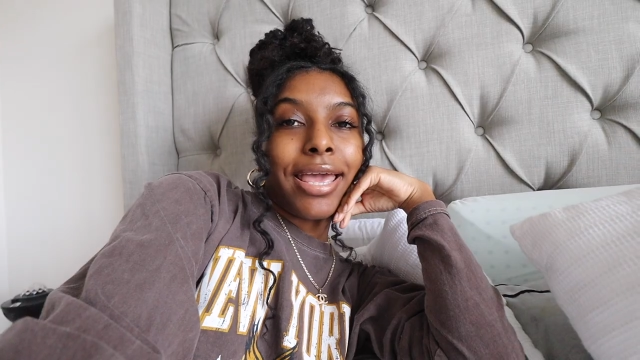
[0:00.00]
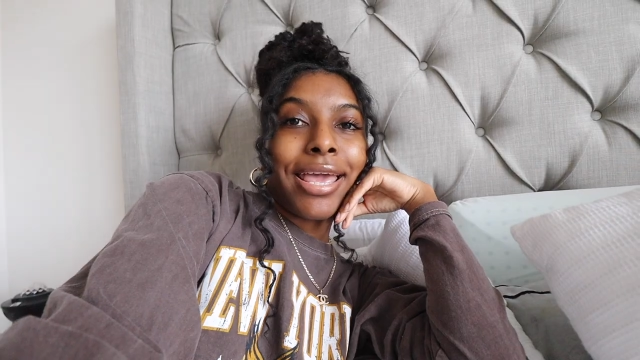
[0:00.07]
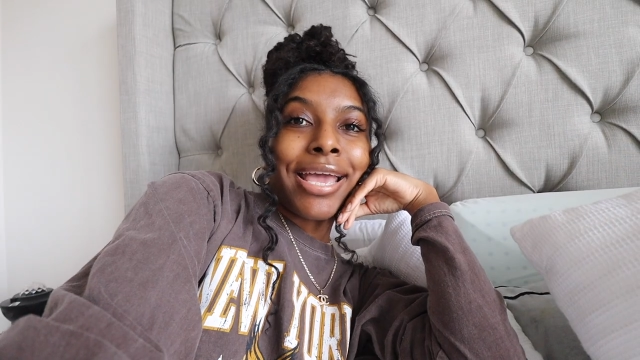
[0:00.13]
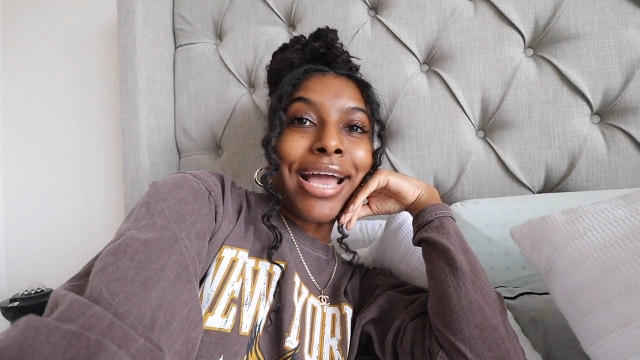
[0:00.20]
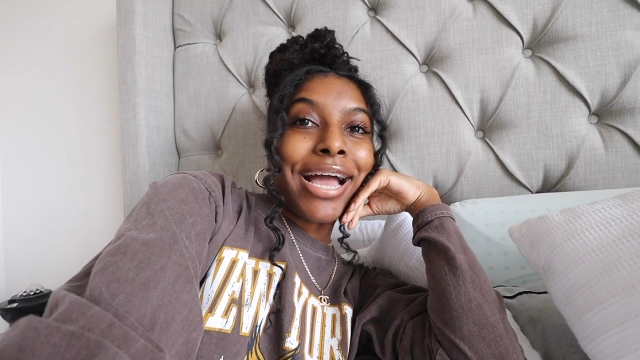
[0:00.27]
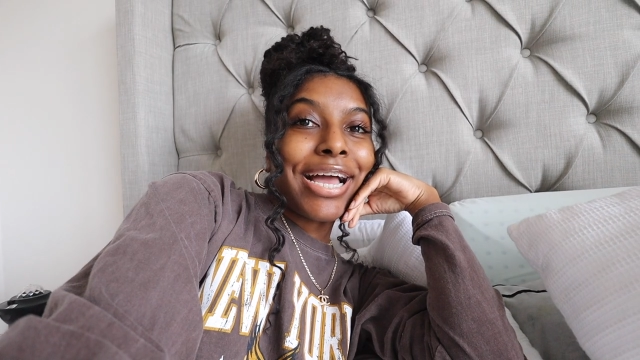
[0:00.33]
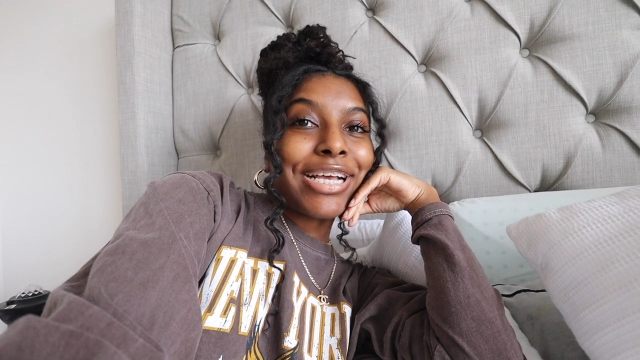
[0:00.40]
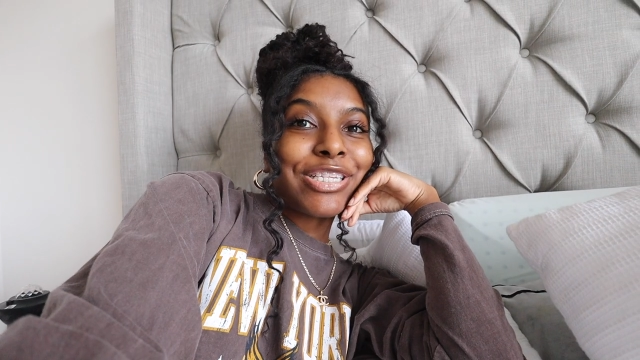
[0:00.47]

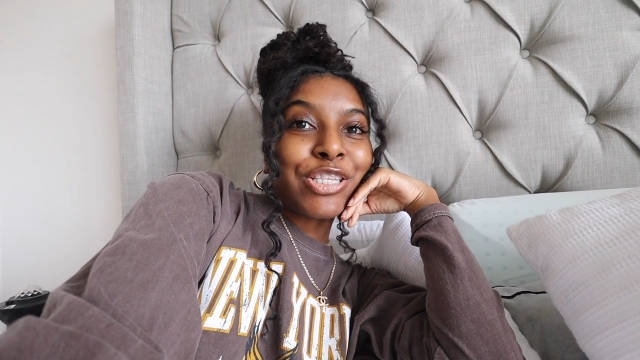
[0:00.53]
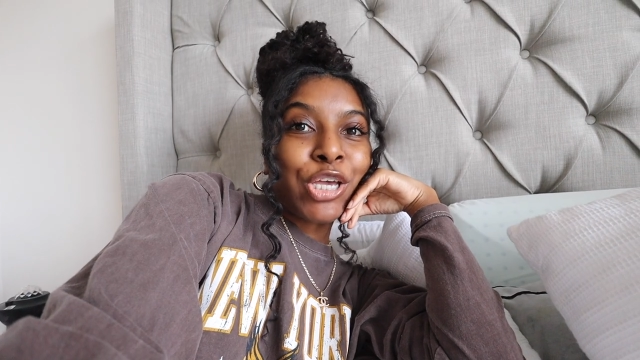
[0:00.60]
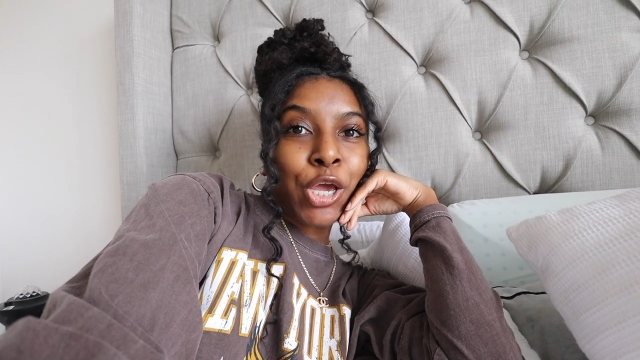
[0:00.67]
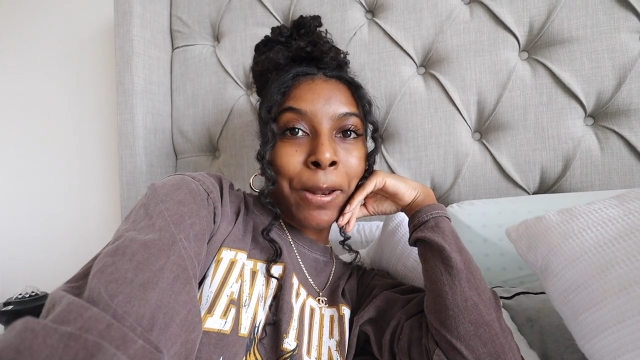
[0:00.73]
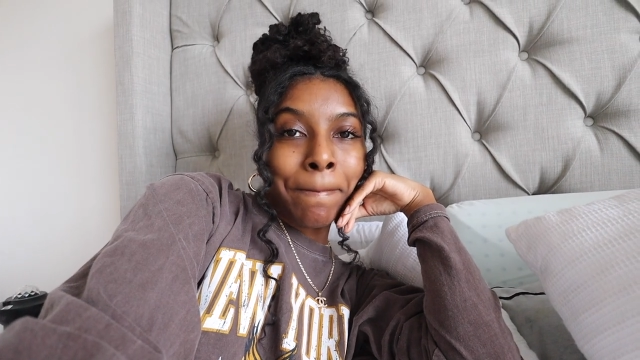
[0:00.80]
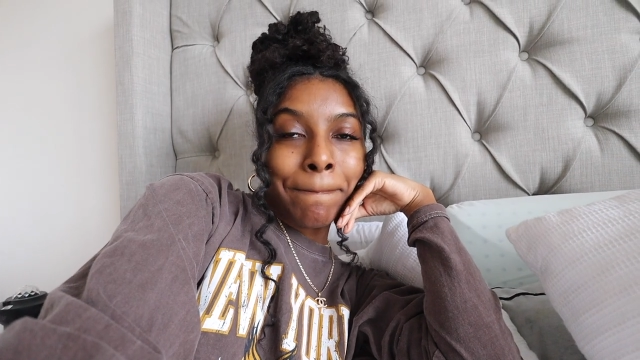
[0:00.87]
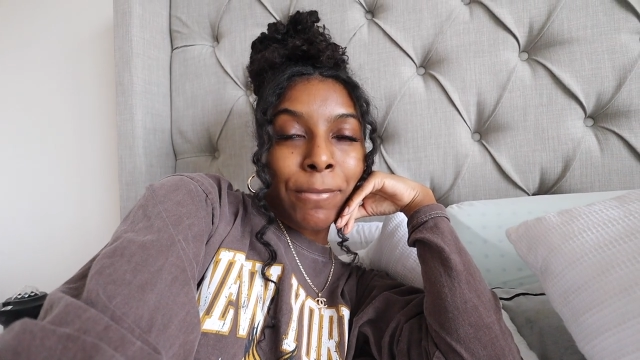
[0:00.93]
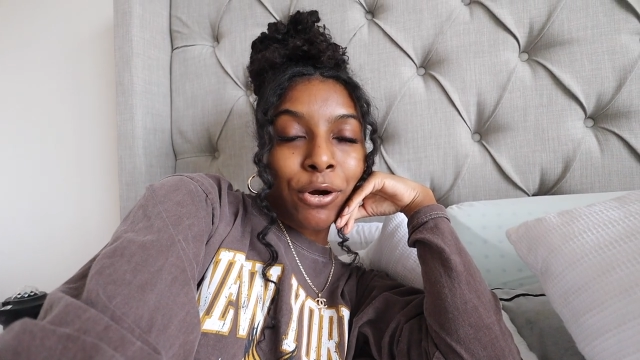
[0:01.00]
guys
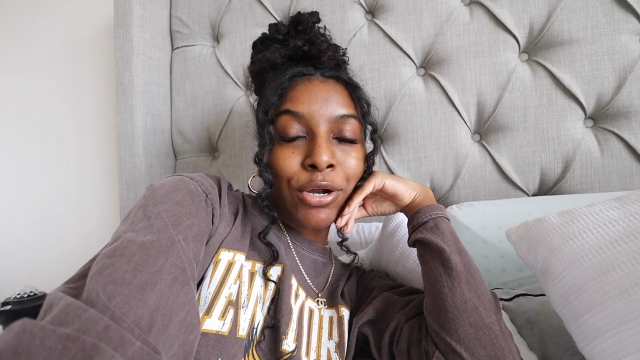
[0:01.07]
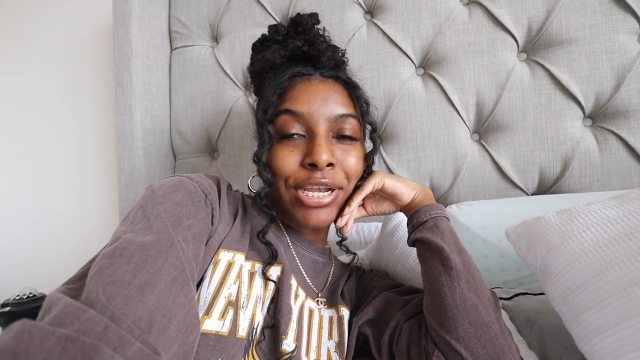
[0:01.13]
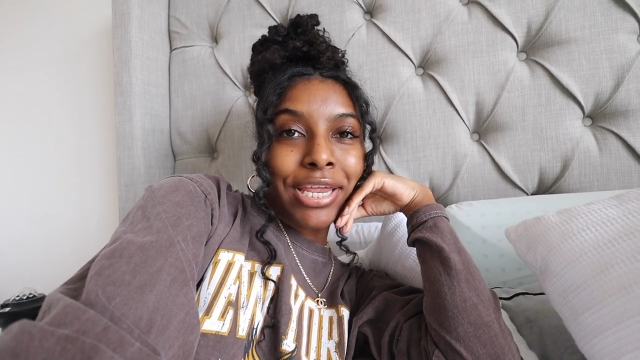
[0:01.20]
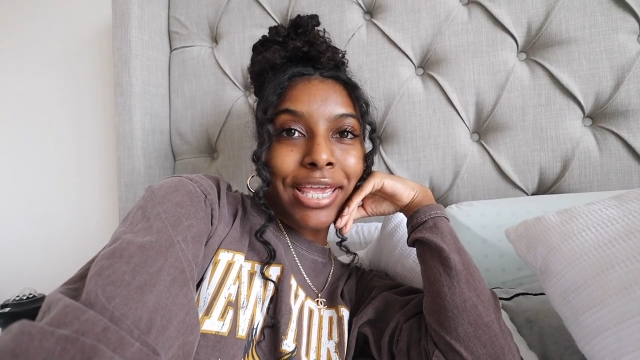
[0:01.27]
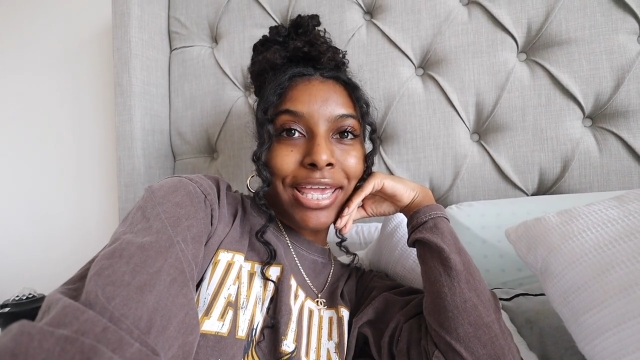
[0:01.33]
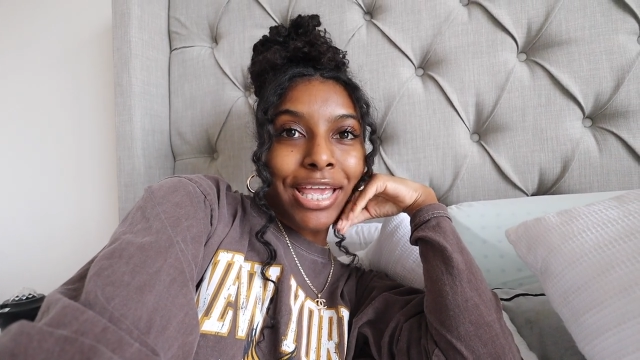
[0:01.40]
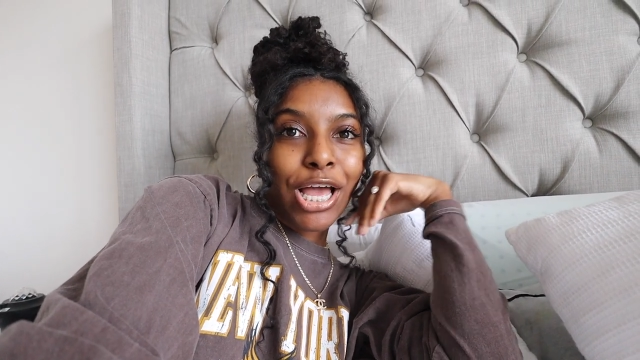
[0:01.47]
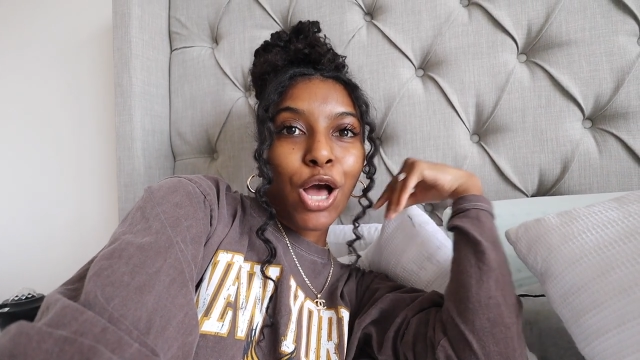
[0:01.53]
good
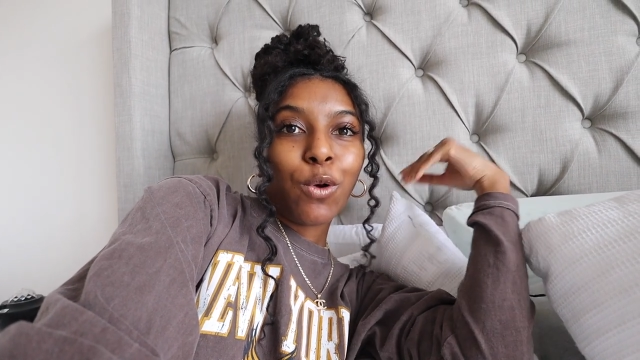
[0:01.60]
morning